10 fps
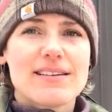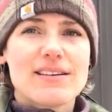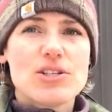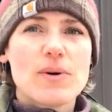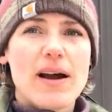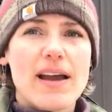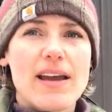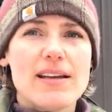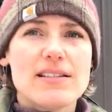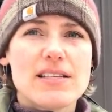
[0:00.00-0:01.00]
Do
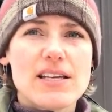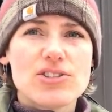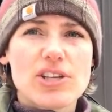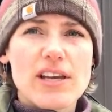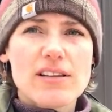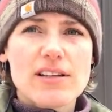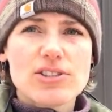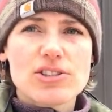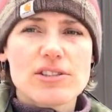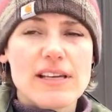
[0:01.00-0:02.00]
I teach
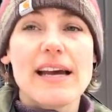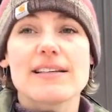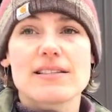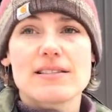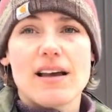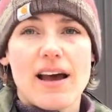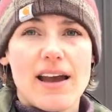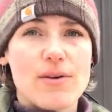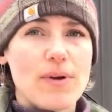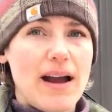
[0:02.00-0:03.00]
English? Yes. I
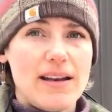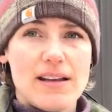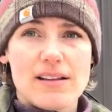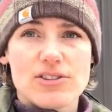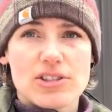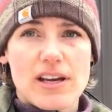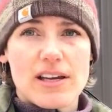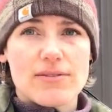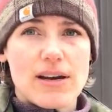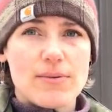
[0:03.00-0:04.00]
ride English, I
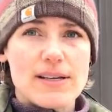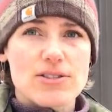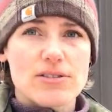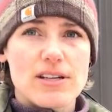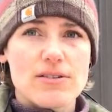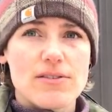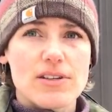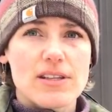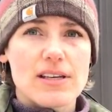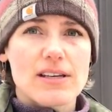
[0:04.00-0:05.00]
ride Western, I do
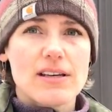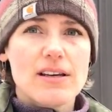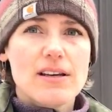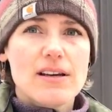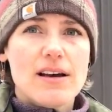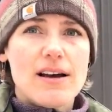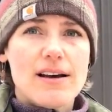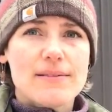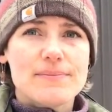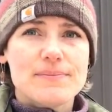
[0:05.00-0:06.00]
everything.
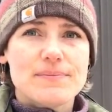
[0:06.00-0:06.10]
I